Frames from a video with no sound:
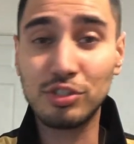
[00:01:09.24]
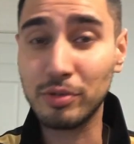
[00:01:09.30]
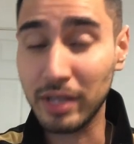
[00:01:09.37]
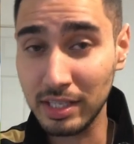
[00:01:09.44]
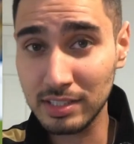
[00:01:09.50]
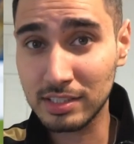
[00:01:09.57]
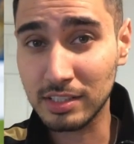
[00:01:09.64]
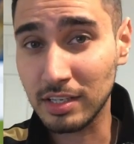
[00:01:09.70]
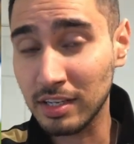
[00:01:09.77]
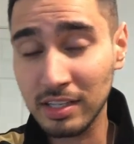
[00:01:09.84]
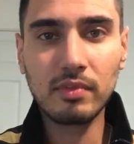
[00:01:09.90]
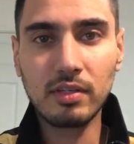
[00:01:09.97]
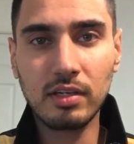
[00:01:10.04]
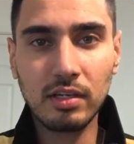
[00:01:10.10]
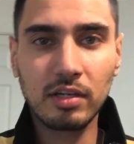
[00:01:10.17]
to Inter.
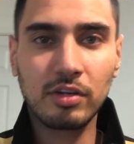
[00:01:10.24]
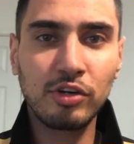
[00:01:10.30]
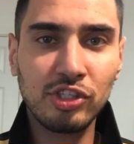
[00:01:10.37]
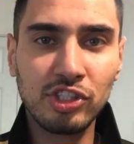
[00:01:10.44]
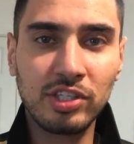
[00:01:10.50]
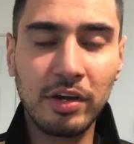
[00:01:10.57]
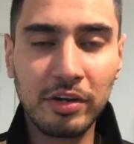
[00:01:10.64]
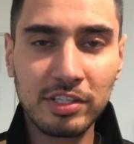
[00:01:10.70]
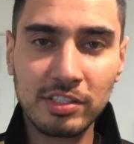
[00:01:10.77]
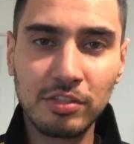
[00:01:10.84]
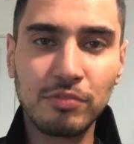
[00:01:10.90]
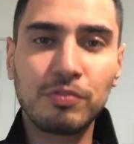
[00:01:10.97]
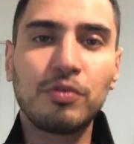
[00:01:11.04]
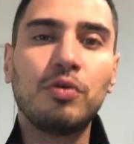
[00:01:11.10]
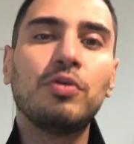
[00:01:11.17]
Christian Eriksen,
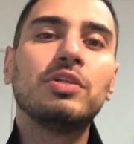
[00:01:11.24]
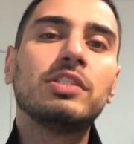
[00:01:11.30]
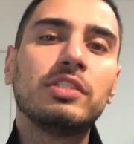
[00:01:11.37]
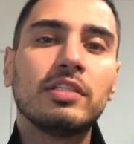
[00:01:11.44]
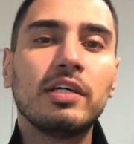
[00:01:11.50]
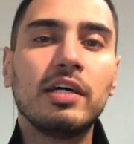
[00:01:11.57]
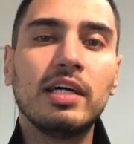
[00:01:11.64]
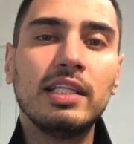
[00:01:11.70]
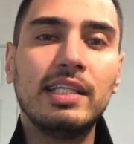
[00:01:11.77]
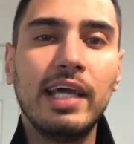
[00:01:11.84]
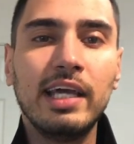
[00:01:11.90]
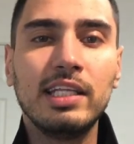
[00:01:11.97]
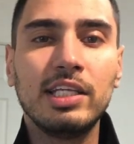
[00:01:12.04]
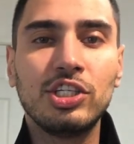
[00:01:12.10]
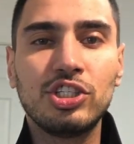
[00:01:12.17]
of course, uh,
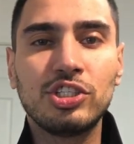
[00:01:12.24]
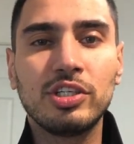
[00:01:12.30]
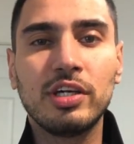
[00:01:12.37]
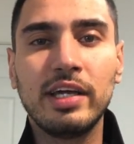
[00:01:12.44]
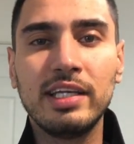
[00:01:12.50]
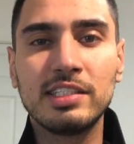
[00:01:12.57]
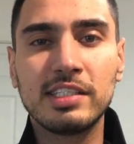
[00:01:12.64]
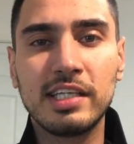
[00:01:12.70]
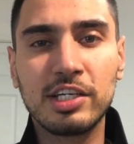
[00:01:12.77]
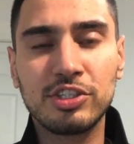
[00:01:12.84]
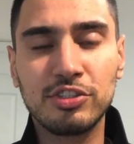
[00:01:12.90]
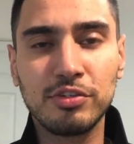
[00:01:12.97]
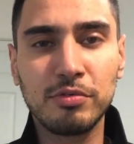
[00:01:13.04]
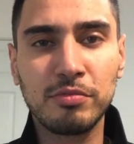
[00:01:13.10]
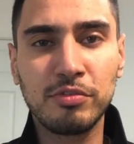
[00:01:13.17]
Danish uh,
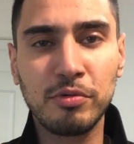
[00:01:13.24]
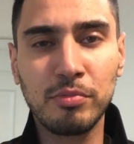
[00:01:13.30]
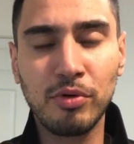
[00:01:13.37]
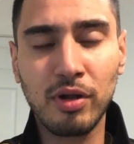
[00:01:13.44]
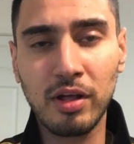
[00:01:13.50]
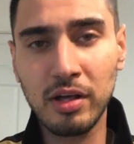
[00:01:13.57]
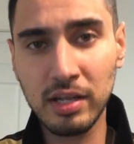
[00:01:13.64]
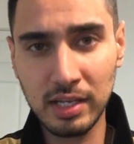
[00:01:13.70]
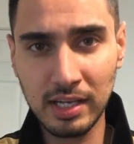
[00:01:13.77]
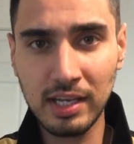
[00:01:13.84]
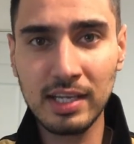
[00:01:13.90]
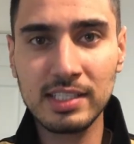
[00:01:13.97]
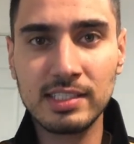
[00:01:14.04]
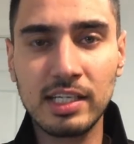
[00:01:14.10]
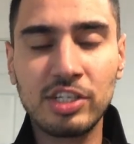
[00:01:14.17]
international footballer,
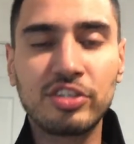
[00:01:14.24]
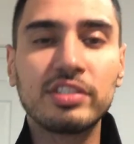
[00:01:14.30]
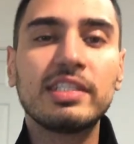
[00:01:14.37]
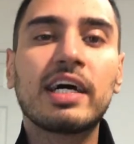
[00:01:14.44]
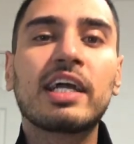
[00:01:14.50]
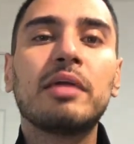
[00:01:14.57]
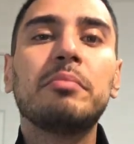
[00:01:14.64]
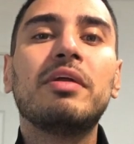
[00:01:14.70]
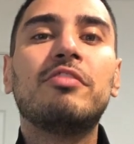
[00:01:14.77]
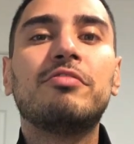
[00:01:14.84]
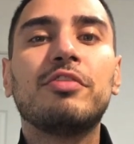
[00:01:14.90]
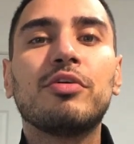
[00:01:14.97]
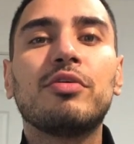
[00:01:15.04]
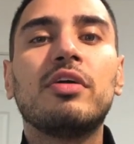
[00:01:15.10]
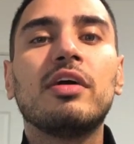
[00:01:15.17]
central attacking
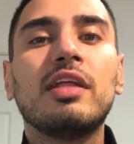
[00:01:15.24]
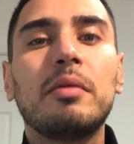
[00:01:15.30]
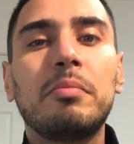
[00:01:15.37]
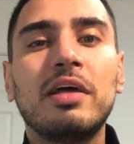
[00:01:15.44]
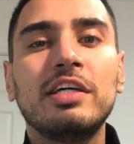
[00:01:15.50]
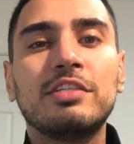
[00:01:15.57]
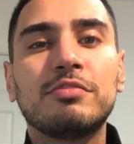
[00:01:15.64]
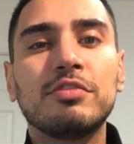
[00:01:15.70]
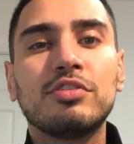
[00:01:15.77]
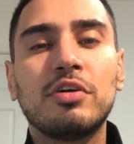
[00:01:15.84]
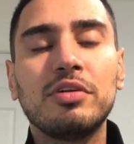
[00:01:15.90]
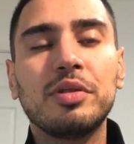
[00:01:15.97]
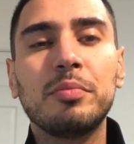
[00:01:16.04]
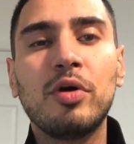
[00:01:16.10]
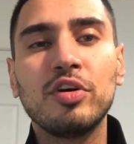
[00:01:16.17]
midfielder that plays for
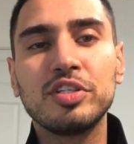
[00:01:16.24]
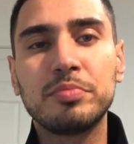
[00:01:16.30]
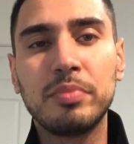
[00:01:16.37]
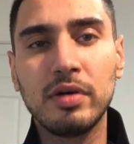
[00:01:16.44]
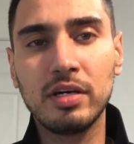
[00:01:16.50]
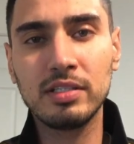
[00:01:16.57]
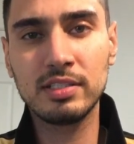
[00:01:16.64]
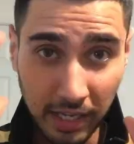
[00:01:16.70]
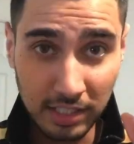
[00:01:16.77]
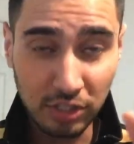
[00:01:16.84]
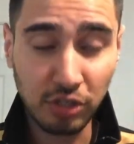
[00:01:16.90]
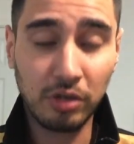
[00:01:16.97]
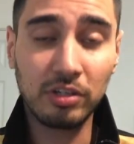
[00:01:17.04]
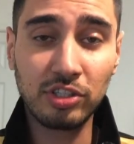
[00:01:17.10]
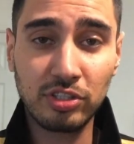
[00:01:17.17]
Tottenham Hotspurs. His
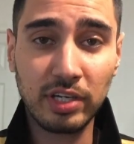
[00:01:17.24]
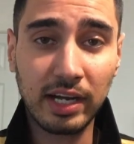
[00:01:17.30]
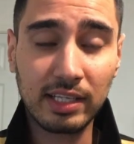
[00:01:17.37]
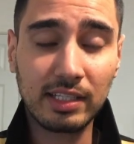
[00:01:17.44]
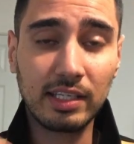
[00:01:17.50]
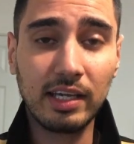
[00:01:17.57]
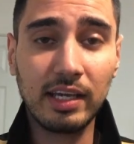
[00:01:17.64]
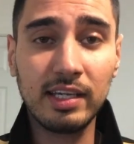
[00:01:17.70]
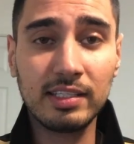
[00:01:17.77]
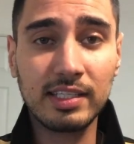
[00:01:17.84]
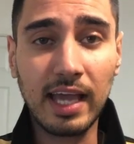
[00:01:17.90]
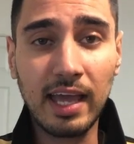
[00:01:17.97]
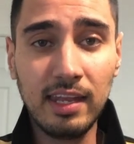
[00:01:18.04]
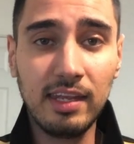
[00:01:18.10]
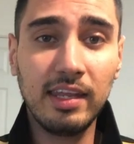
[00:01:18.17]
contract is
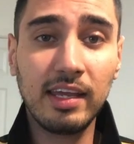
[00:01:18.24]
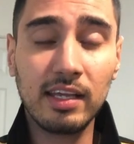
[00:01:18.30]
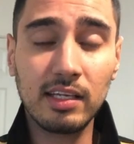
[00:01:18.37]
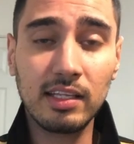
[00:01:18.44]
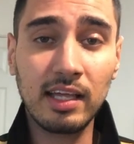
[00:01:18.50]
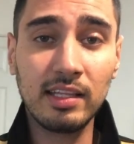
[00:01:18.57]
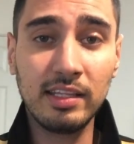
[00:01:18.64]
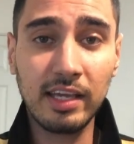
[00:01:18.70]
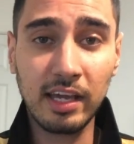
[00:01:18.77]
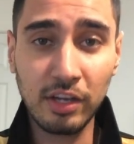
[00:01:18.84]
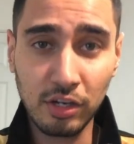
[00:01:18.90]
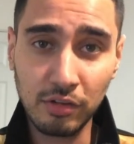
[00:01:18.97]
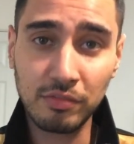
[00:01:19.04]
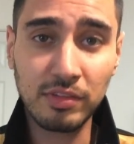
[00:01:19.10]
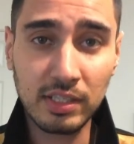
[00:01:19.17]
ending at the
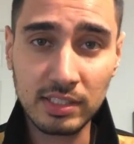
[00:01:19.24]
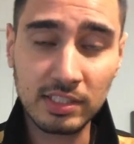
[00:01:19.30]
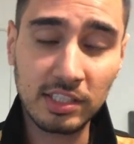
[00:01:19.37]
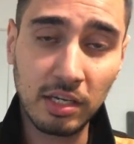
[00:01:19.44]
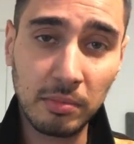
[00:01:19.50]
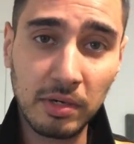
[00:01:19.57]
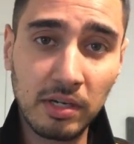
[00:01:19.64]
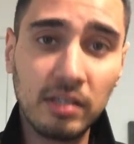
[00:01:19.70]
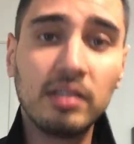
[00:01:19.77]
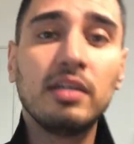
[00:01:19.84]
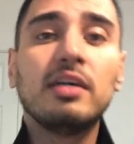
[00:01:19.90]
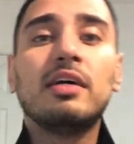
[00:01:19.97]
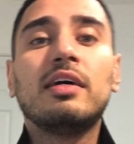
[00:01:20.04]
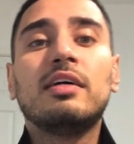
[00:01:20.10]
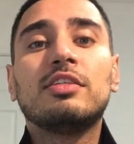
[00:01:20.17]
end of this summer,
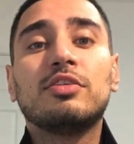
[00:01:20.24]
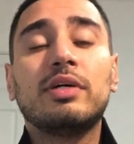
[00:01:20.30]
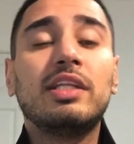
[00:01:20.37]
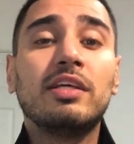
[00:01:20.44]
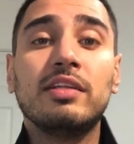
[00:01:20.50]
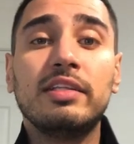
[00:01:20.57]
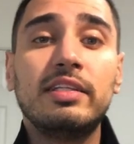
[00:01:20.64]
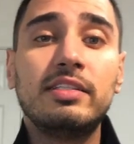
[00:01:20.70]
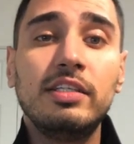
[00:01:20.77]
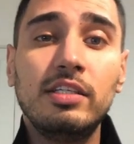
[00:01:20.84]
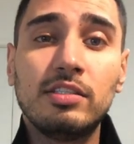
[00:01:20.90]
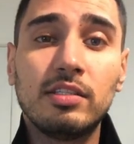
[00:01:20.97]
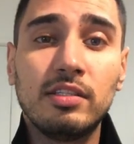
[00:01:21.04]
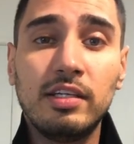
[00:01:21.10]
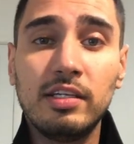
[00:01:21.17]
so at the end of the
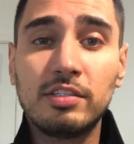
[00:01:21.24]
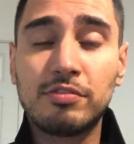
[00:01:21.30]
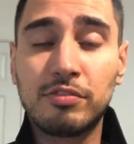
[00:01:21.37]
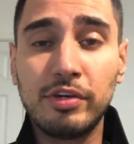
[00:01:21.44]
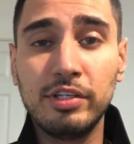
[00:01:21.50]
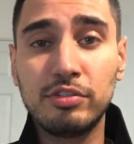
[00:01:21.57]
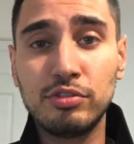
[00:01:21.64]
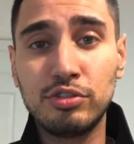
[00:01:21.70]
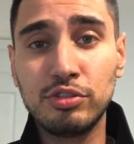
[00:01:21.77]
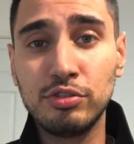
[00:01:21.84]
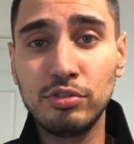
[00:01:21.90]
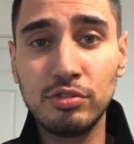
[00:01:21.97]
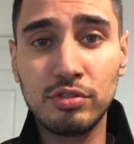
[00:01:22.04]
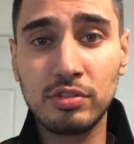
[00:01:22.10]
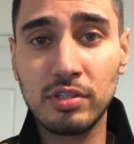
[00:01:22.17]
season he is free to
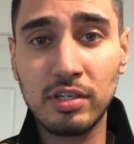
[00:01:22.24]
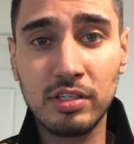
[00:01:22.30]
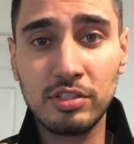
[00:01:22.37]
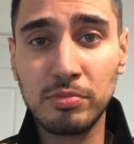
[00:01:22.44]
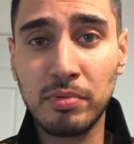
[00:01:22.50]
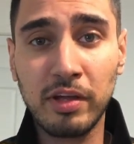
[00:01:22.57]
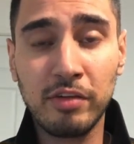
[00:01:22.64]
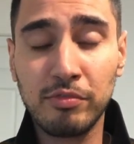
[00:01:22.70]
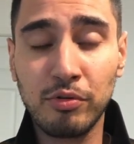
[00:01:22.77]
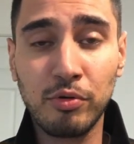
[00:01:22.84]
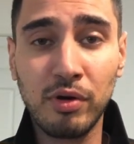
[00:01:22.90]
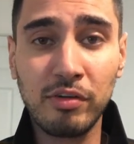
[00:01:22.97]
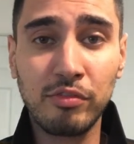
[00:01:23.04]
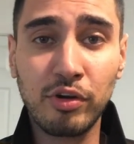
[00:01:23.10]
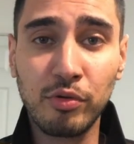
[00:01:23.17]
choose uh, to play for
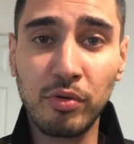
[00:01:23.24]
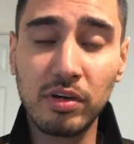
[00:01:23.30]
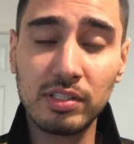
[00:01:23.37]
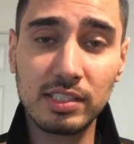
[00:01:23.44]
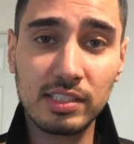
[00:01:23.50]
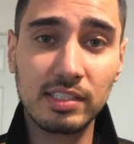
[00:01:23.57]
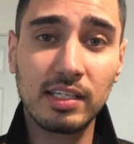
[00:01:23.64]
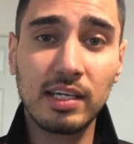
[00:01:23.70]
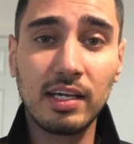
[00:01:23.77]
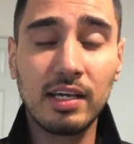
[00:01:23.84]
whoever he wants